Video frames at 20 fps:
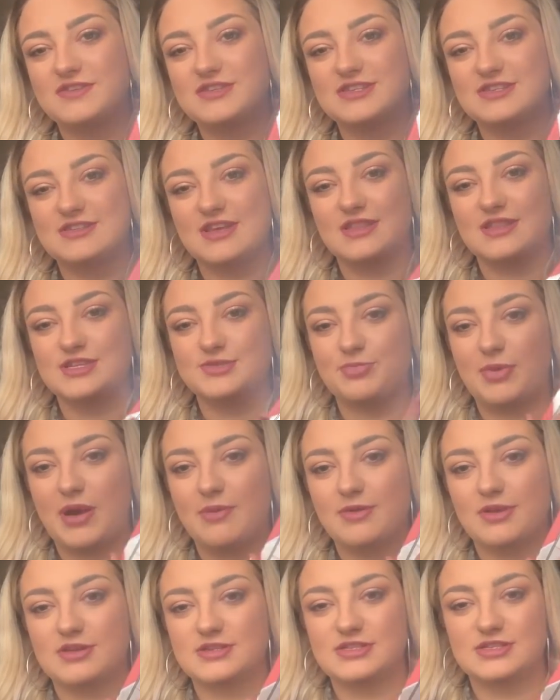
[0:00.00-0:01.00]
having to send this
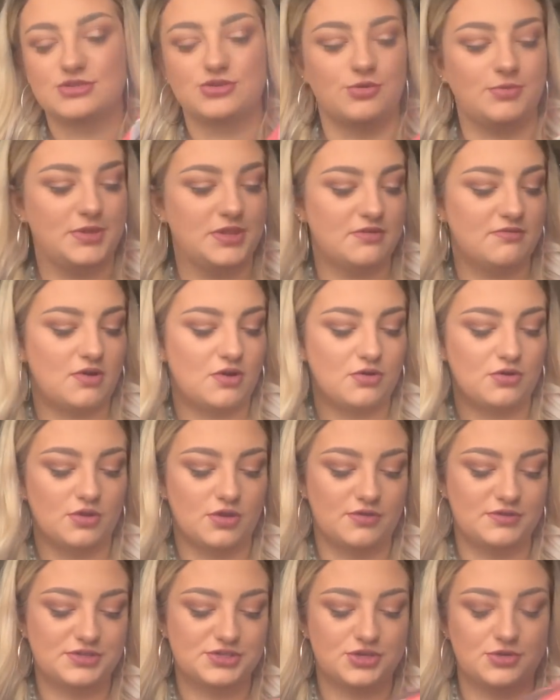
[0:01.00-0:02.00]
back because it's come in the wrong
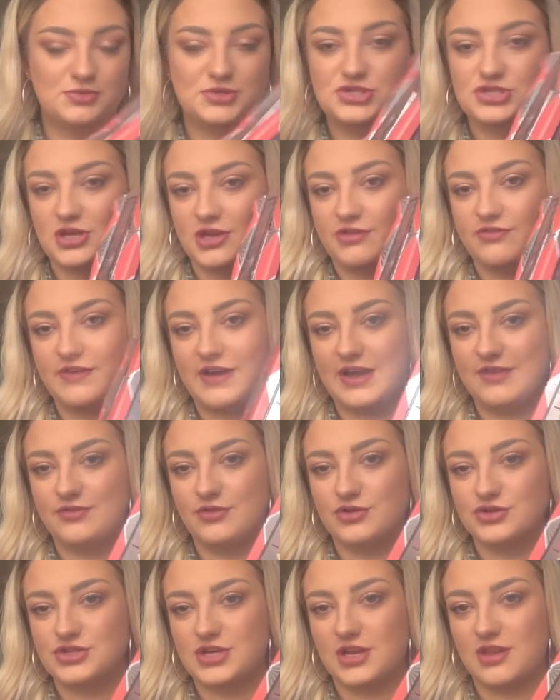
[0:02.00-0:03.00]
colour. It's come in shade 5,
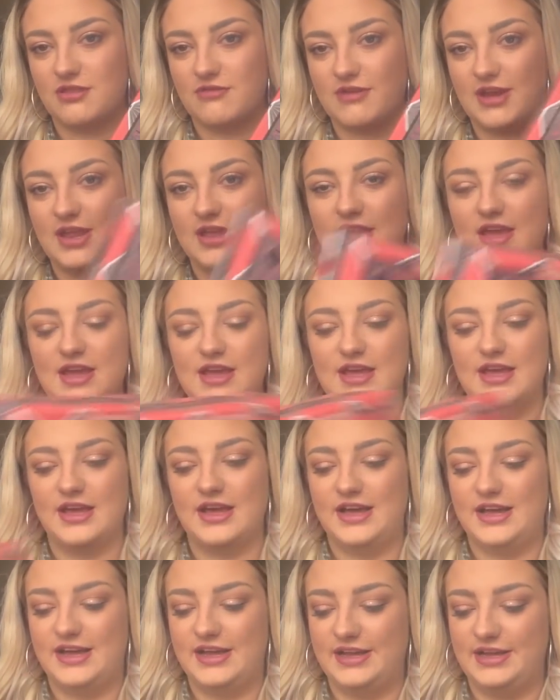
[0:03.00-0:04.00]
not shade 3.
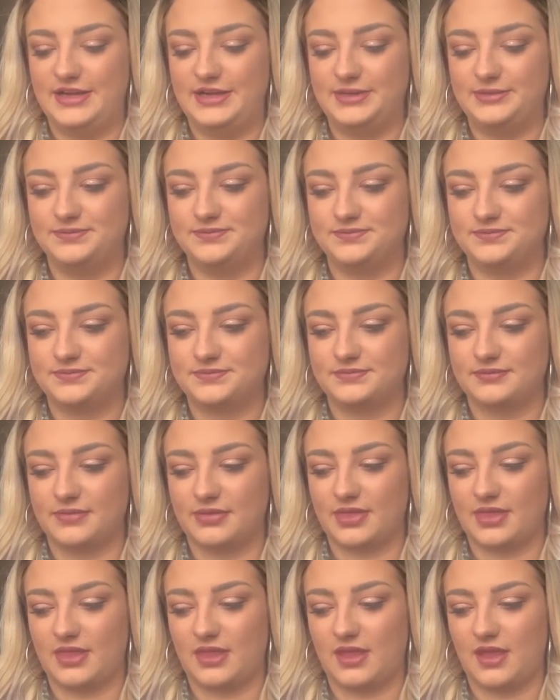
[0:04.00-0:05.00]
Um,
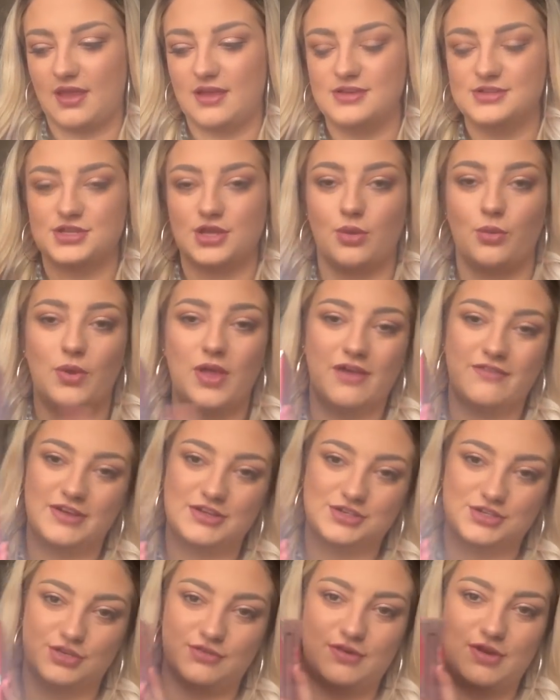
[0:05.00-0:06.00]
so we have
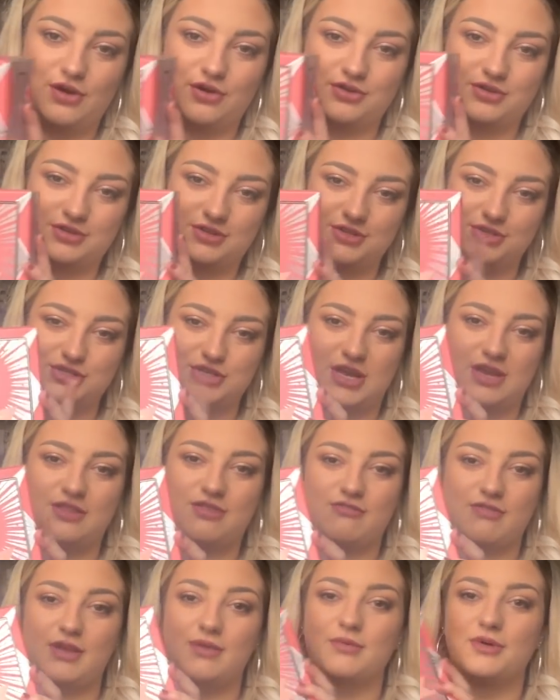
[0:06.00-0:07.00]
actually reordered the
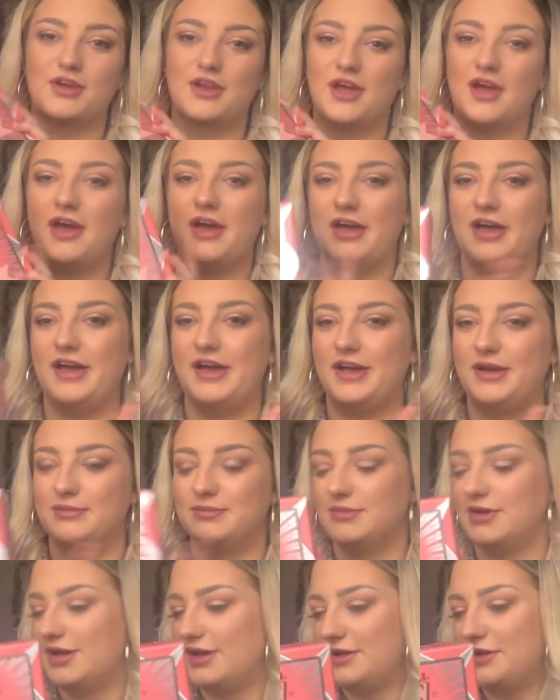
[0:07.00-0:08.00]
shade 3 one um,
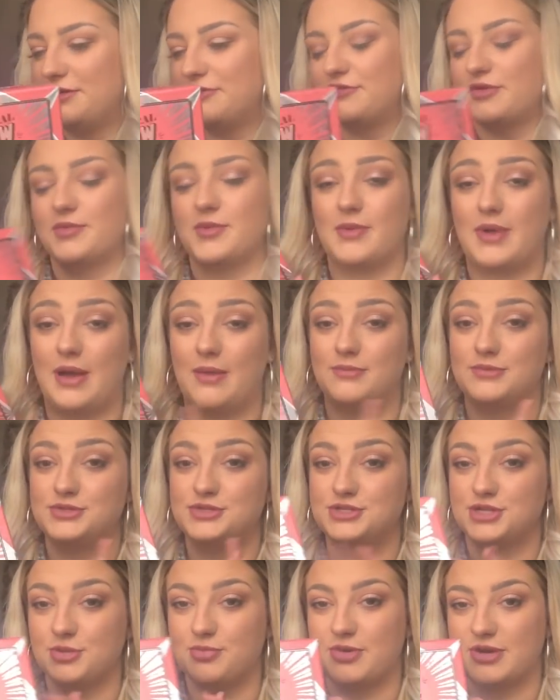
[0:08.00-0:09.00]
for me, but I'm
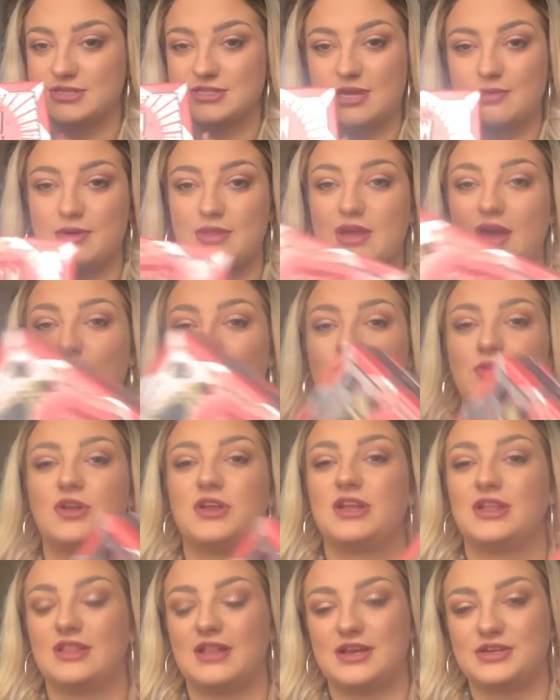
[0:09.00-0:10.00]
super excited about that. I
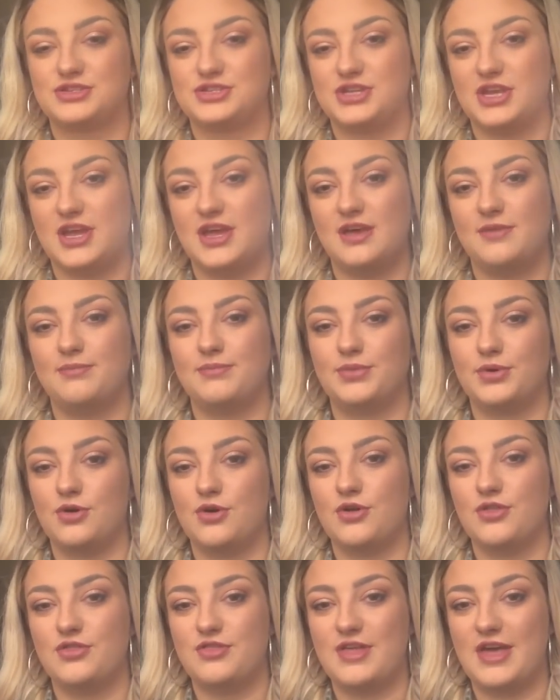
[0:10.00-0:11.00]
wanted it last year,
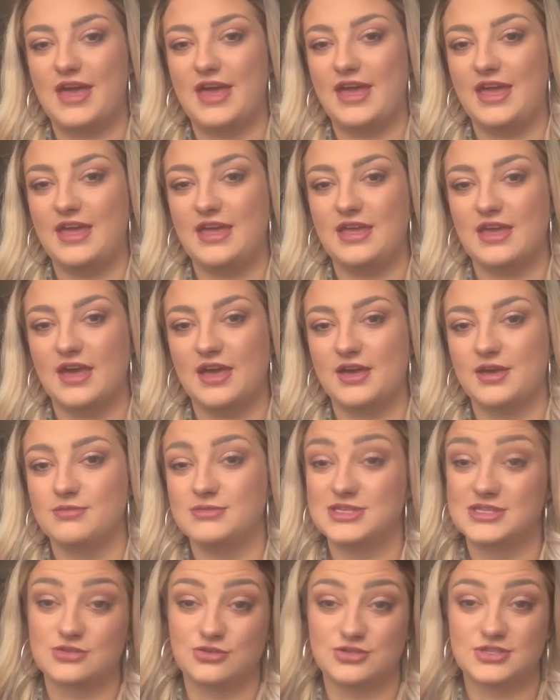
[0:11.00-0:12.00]
but they
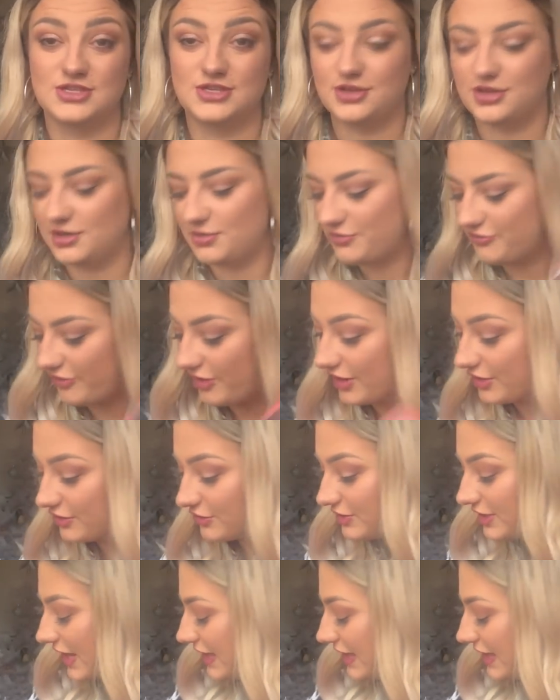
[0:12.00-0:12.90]
um, discontinued it before I could